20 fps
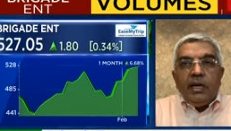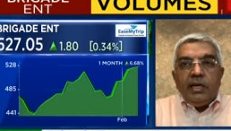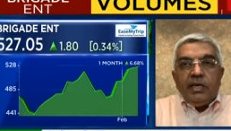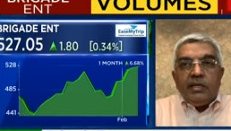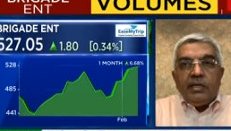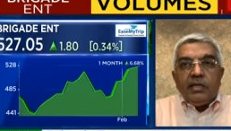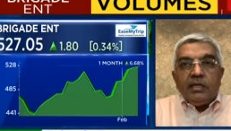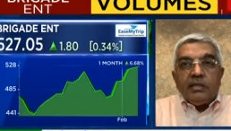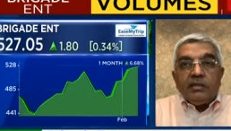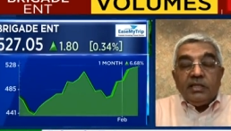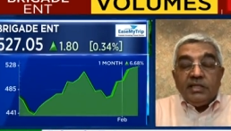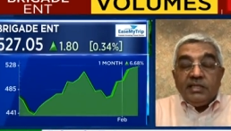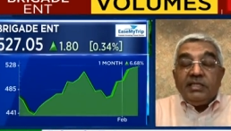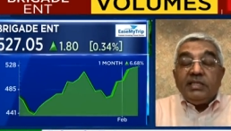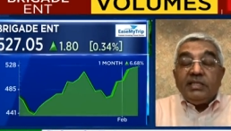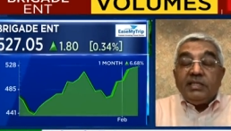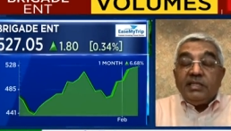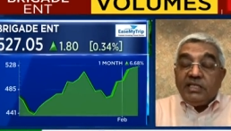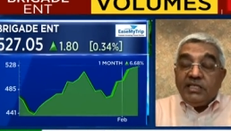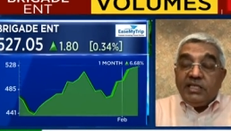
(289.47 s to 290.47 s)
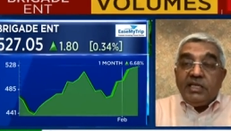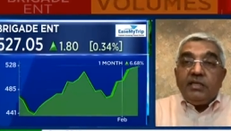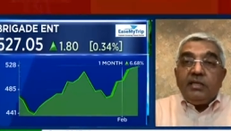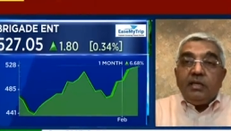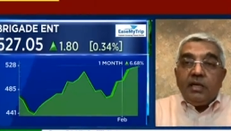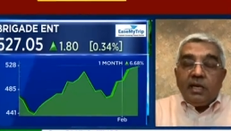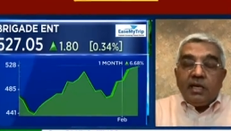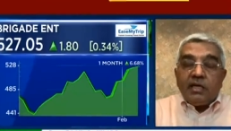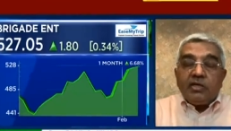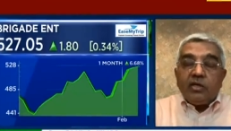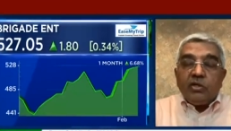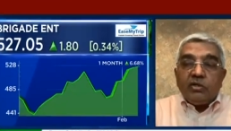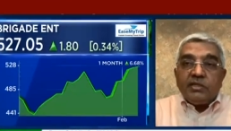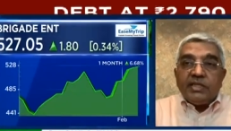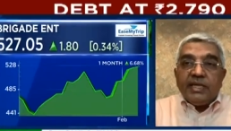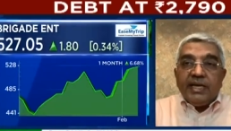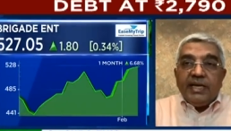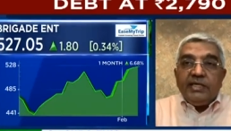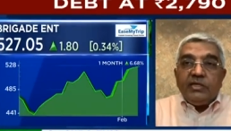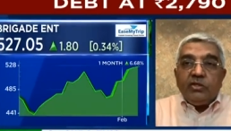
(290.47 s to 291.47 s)
And this is the general
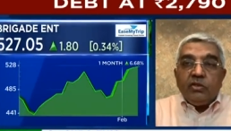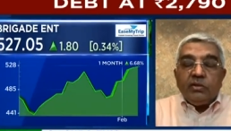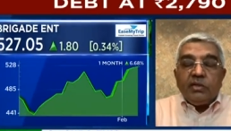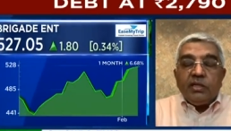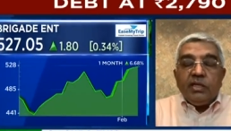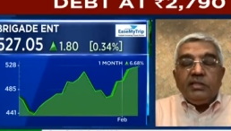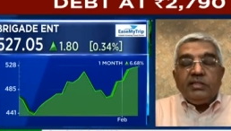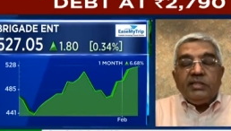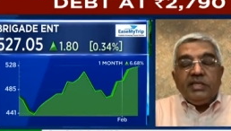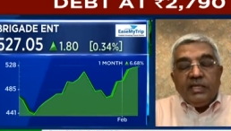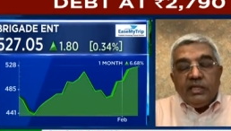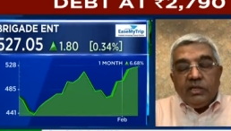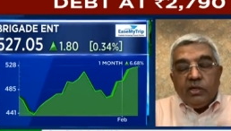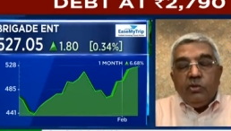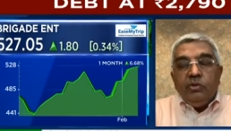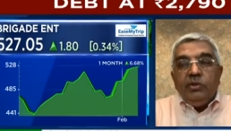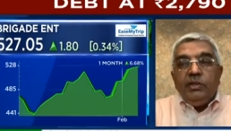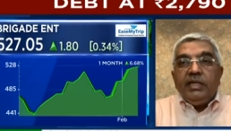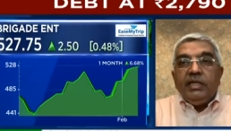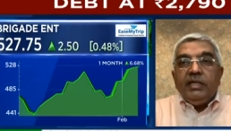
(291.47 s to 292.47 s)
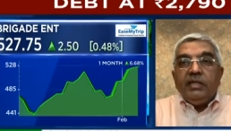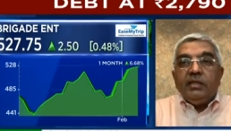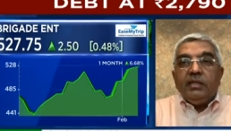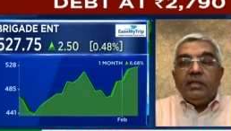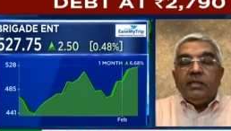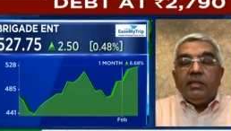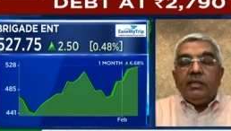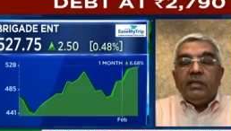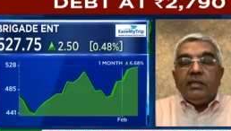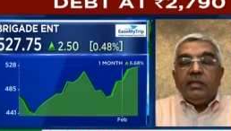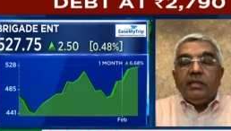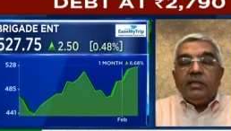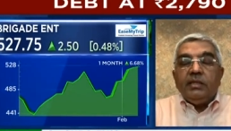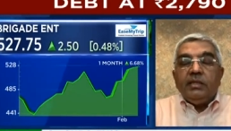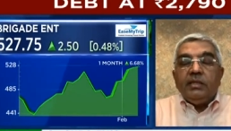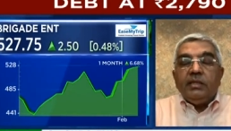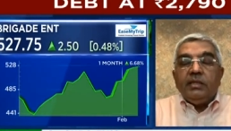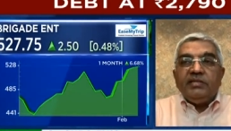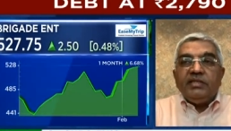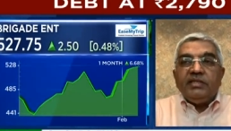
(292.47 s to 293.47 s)
across eight hotels, including two
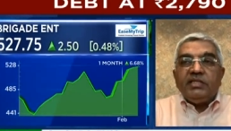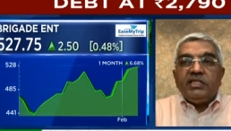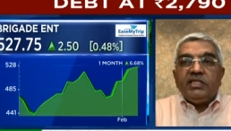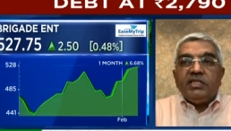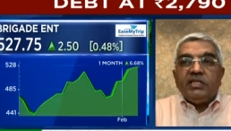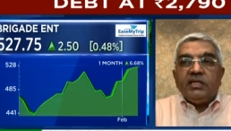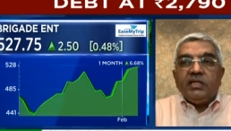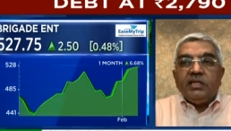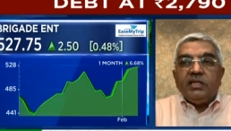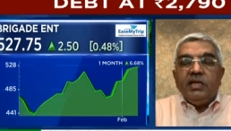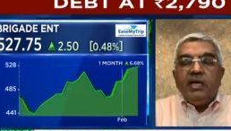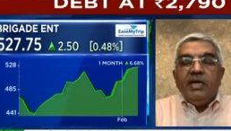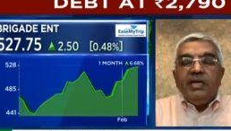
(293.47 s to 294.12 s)
hotels which